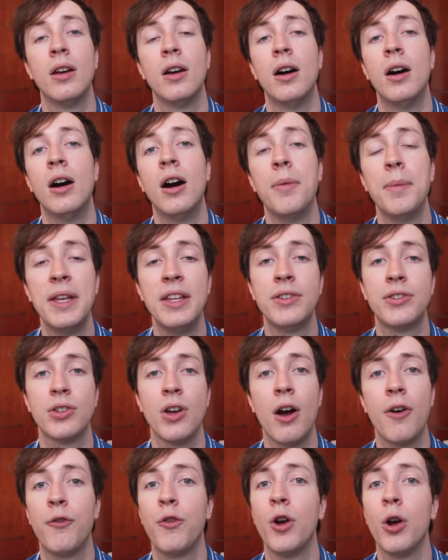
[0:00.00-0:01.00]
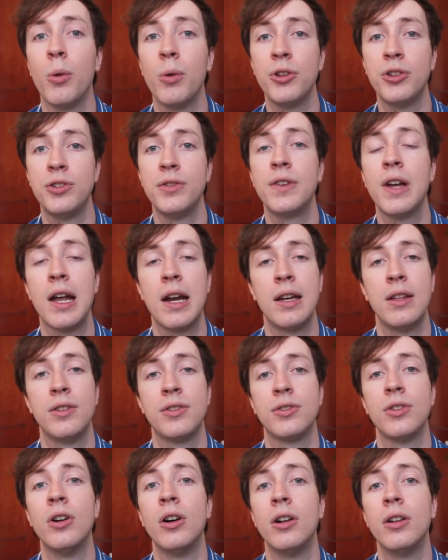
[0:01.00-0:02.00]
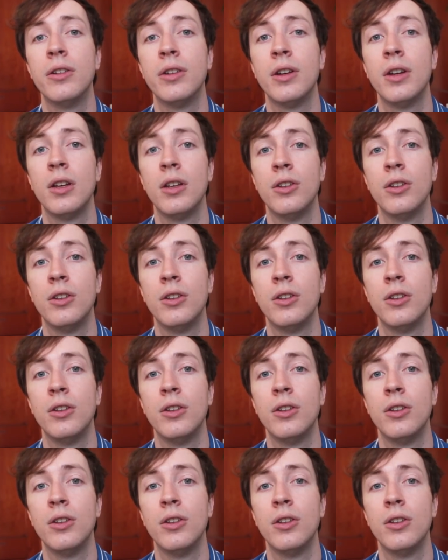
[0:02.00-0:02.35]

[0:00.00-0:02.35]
um, in software once you've got it installed.